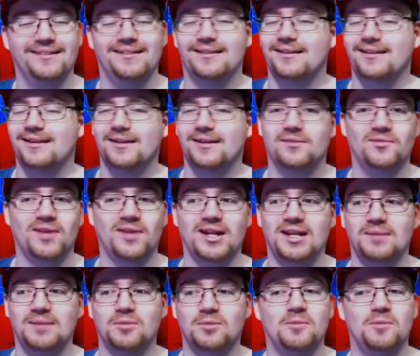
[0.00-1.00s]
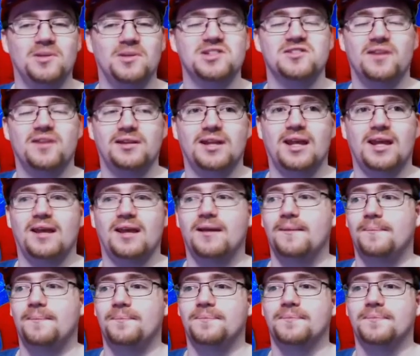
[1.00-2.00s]
Ah, funny moments right there.
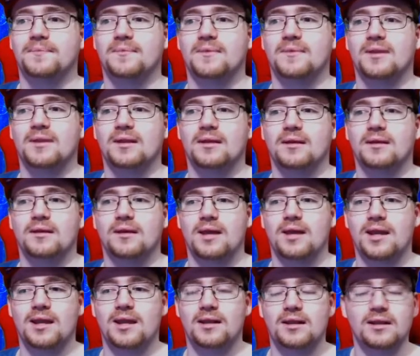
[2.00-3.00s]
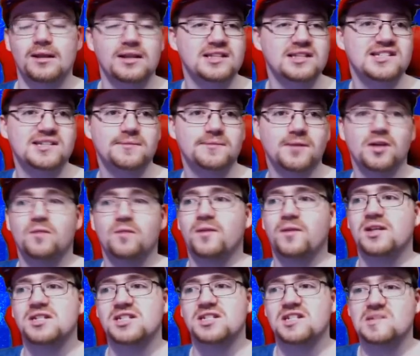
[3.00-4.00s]
And uh, let's see if we can
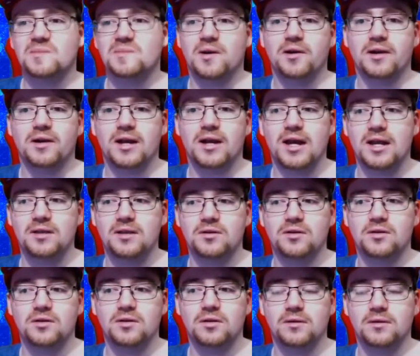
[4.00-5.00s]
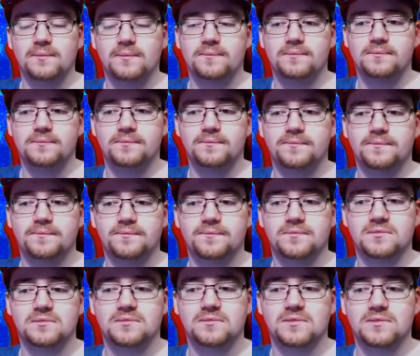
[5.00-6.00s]
reach this part under
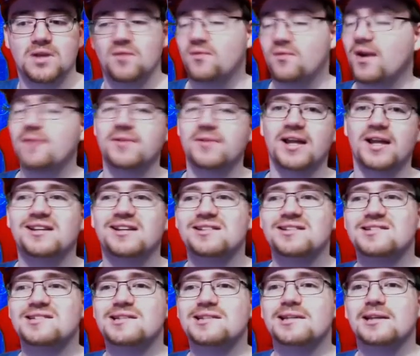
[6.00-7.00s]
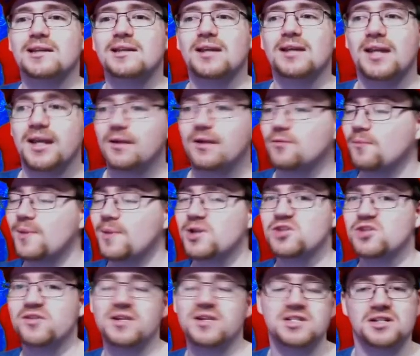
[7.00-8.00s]
5 likes. And if I
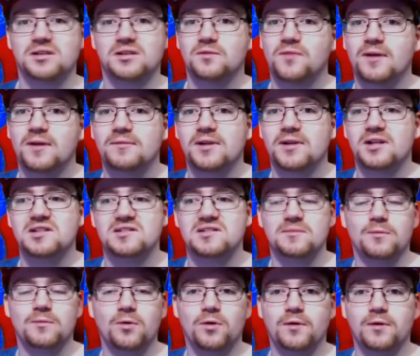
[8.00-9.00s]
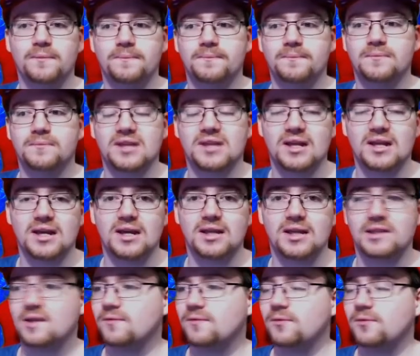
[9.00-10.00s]
stretch on the 5 likes or more,
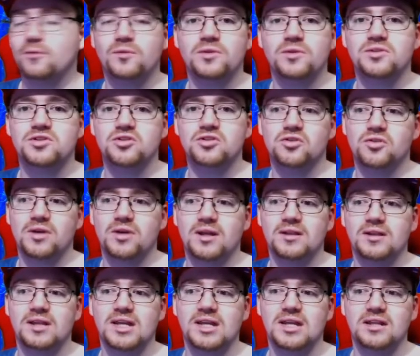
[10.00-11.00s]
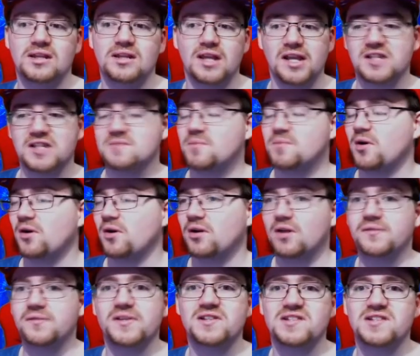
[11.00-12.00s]
I definitely will do the next part
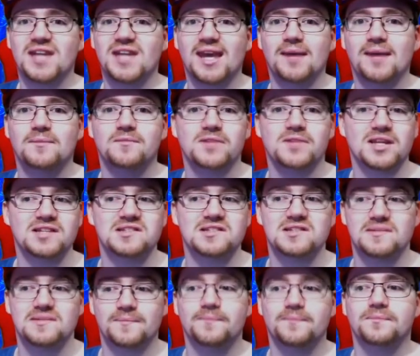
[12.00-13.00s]
of this game. Yes.